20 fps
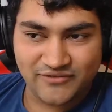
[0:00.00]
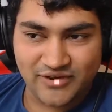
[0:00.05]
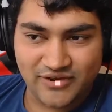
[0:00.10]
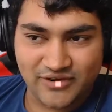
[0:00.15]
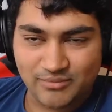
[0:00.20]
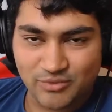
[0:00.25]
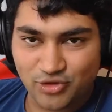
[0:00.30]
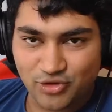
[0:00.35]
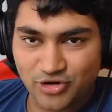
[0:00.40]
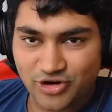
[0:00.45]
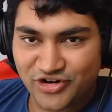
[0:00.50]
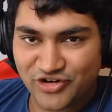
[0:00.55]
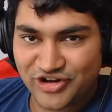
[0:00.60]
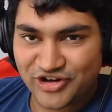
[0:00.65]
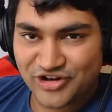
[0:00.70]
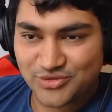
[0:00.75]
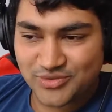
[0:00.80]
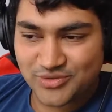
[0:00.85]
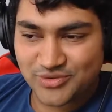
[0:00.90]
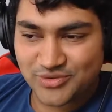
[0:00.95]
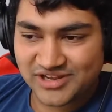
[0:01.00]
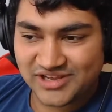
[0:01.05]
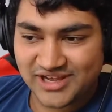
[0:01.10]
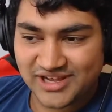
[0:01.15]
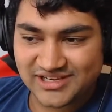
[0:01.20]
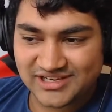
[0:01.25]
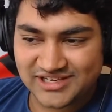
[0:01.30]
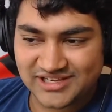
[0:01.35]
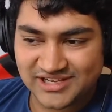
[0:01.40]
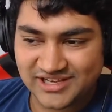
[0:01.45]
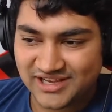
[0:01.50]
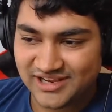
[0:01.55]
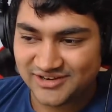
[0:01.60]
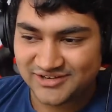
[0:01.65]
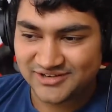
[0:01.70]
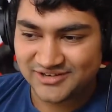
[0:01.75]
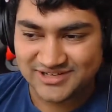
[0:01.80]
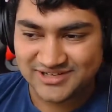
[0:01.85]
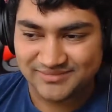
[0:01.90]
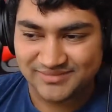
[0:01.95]
February
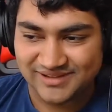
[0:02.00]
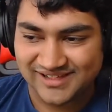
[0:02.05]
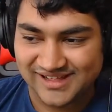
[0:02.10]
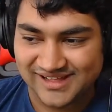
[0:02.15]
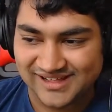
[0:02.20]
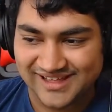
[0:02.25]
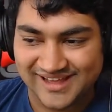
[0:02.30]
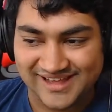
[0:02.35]
2018 or something like